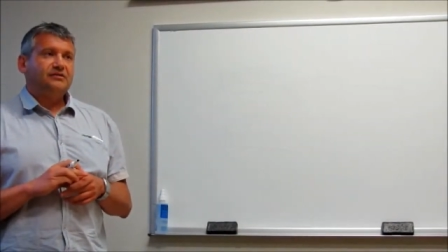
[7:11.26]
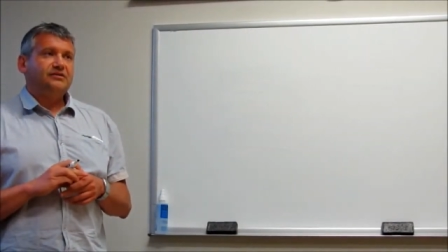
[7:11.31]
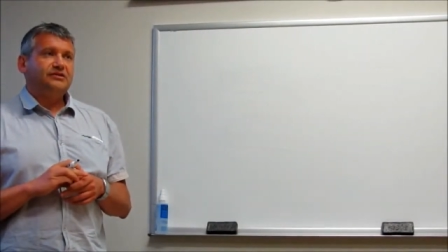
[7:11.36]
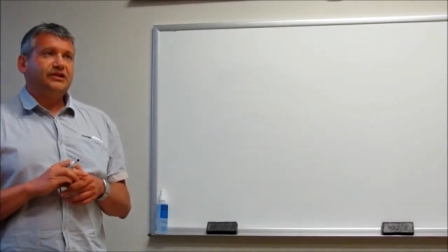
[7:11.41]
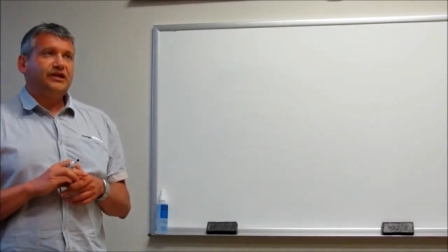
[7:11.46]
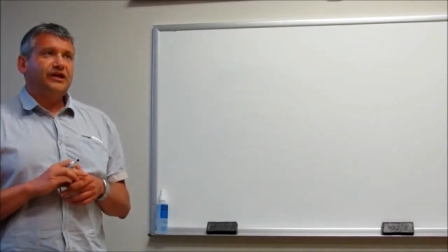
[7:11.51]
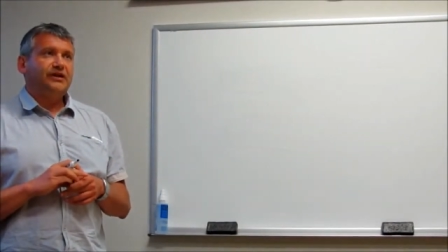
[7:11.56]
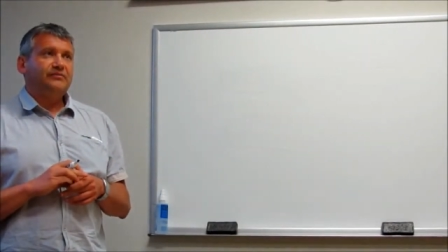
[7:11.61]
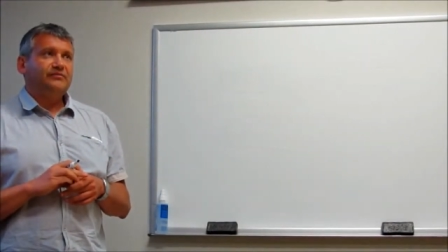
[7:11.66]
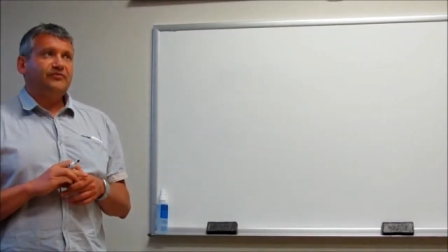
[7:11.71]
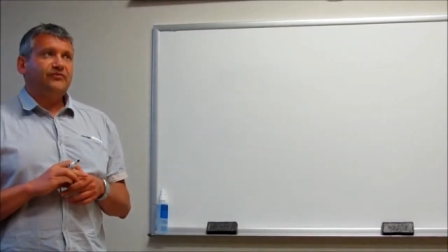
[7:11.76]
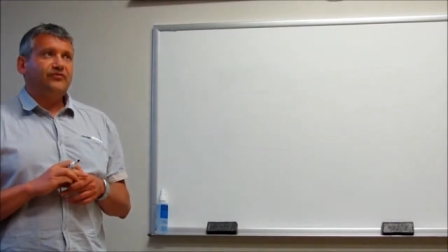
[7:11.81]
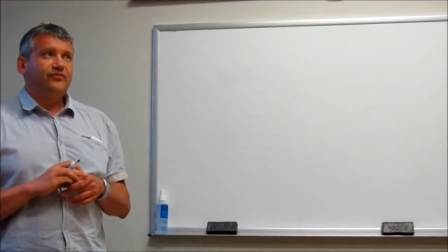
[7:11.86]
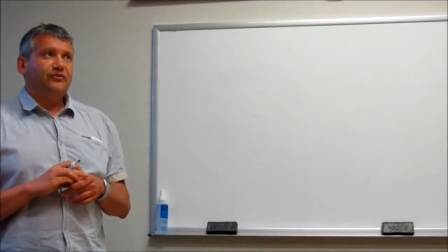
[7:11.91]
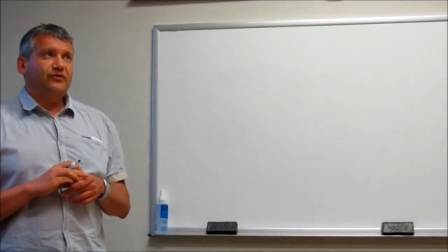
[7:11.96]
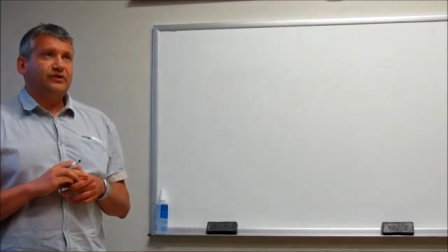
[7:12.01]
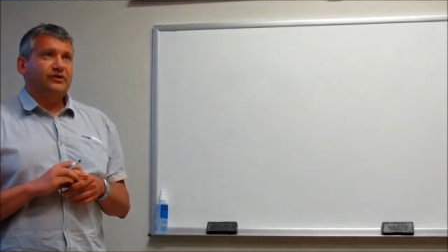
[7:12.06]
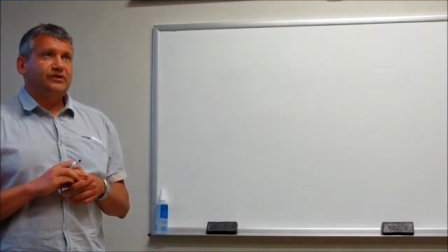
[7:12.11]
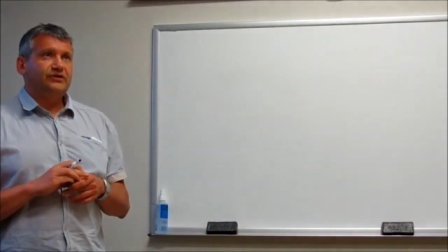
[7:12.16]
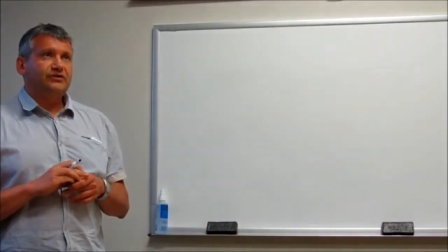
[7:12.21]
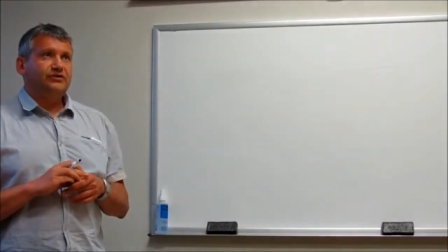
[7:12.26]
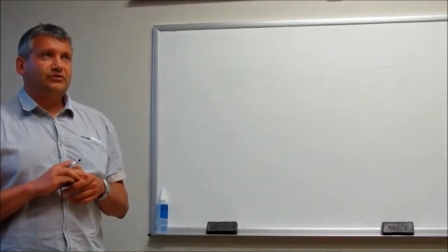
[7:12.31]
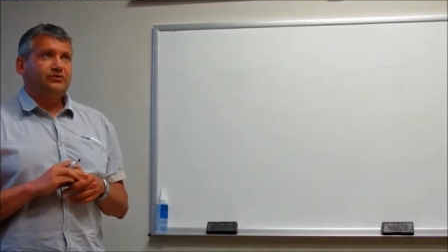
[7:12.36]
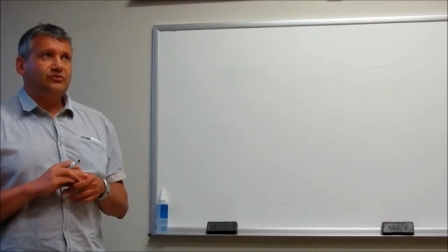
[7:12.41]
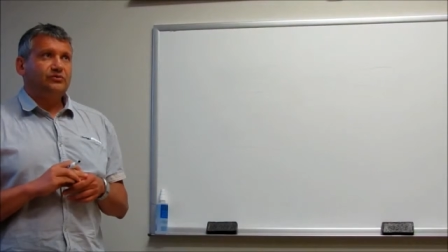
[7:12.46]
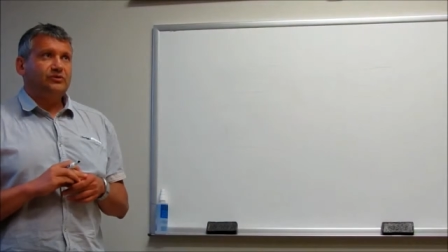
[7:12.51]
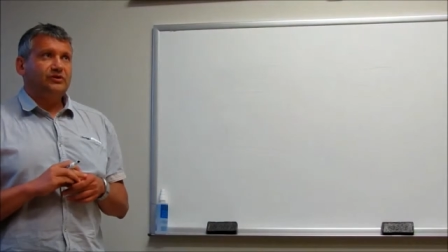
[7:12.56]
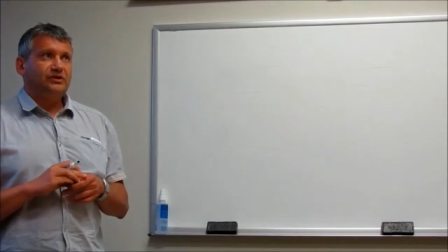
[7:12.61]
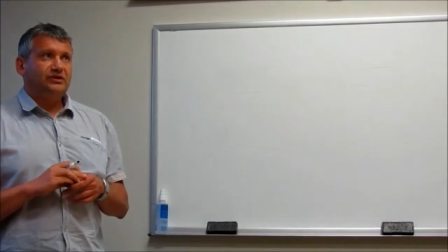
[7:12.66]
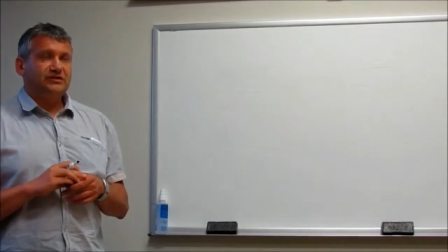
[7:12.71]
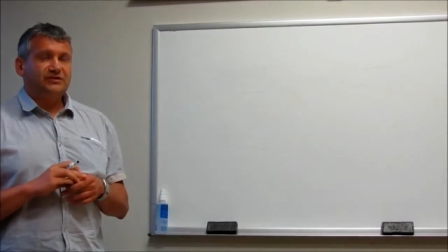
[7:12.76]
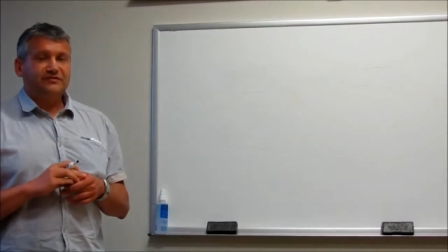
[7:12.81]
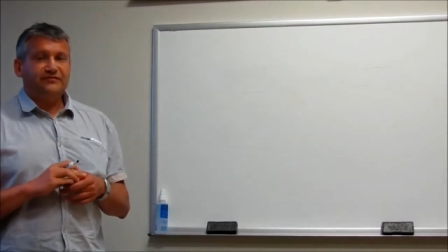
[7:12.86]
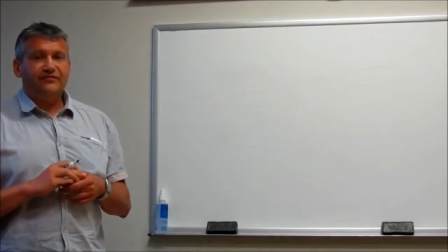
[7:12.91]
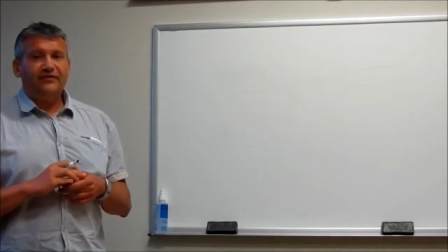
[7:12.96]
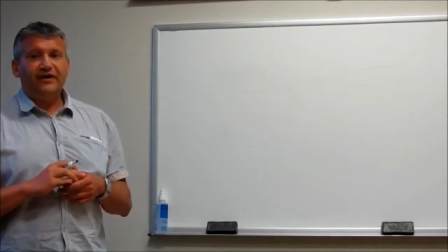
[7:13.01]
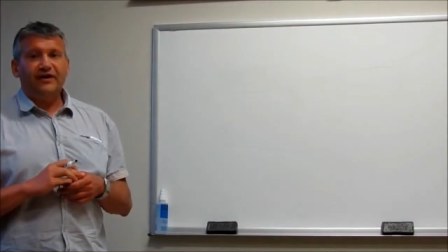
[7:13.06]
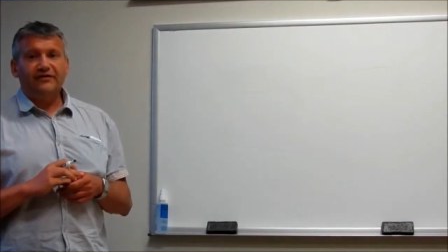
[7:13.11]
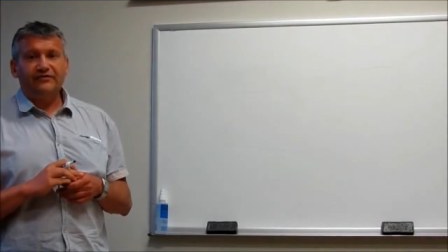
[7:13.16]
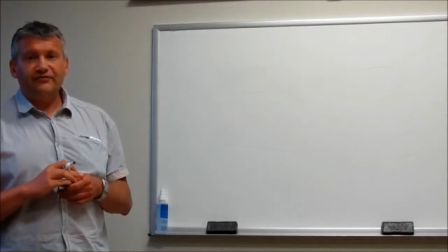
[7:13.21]
name for a queue is
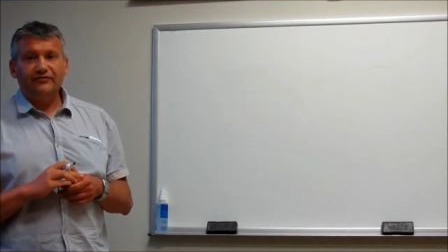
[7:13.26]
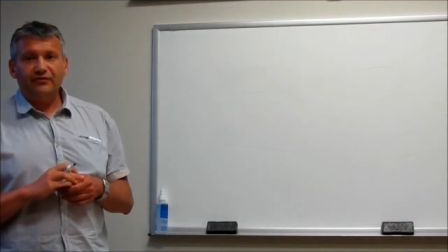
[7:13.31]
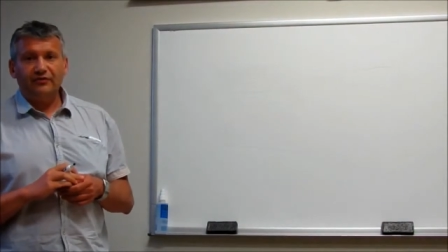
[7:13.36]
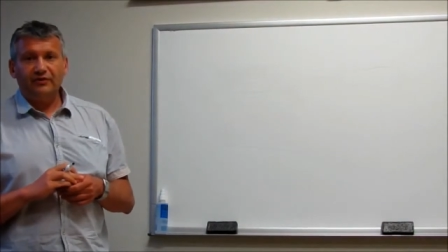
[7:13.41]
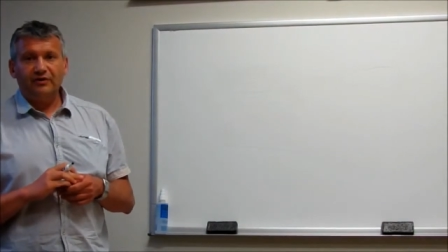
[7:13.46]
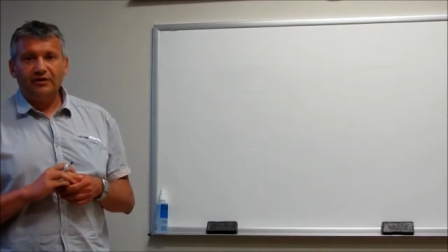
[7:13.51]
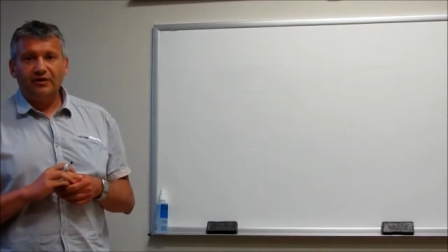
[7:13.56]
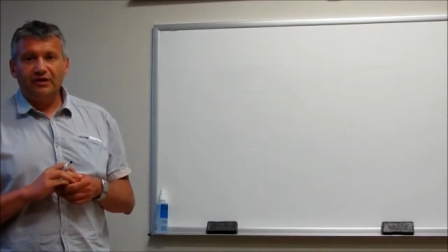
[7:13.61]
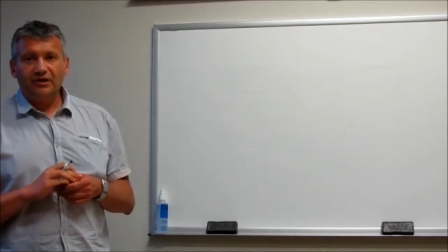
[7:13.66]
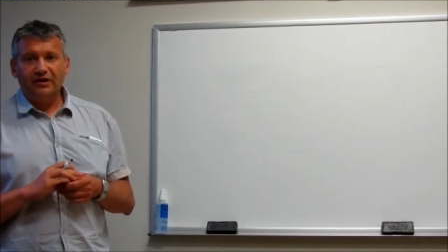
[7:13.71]
FIFO.